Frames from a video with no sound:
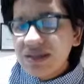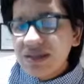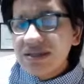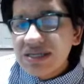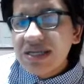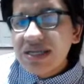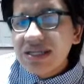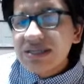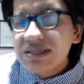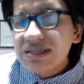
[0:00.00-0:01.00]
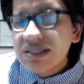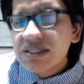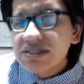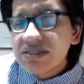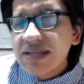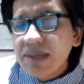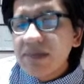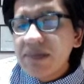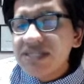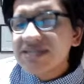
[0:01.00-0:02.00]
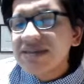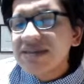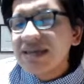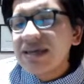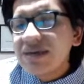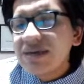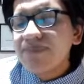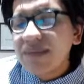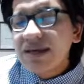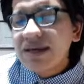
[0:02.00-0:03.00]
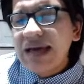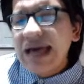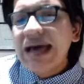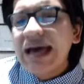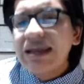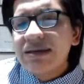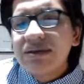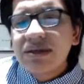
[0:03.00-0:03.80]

in the Senate. Like basically, he uh, had